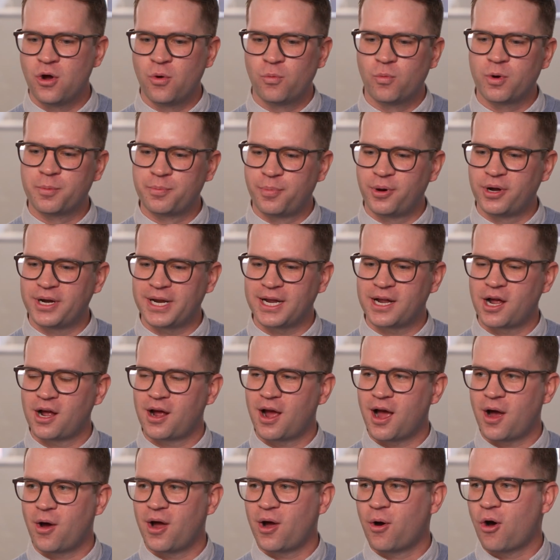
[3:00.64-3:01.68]
were putting
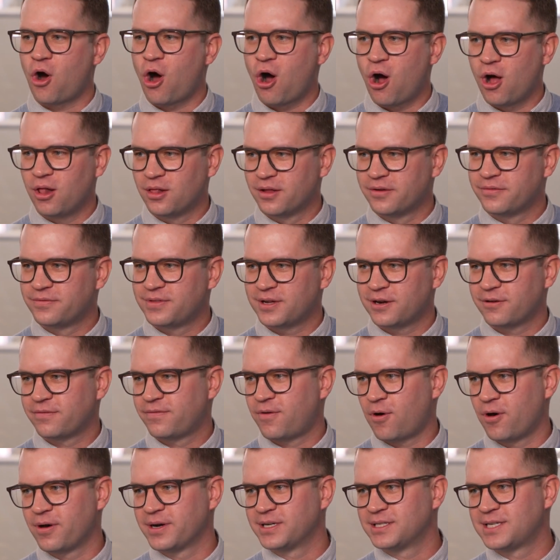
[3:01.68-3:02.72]
all of their
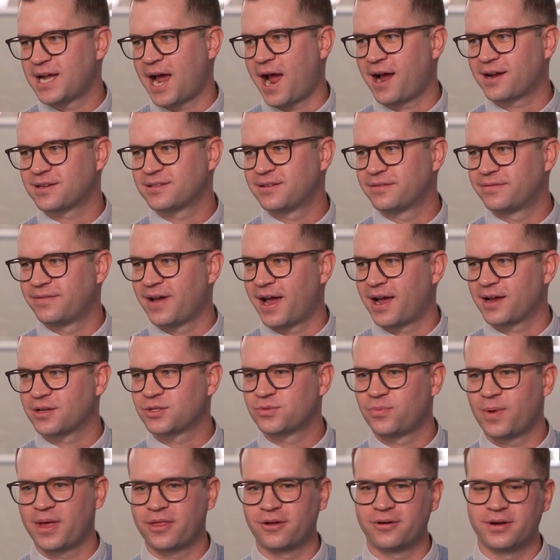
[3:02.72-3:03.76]
foreign tax
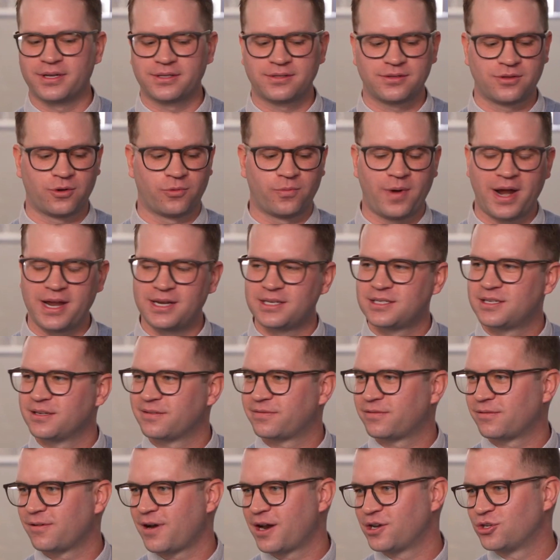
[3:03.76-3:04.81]
effects, whether it's the rate
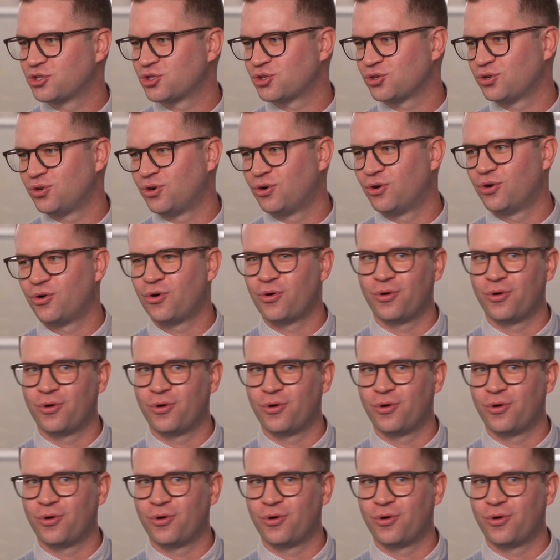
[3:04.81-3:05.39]
differential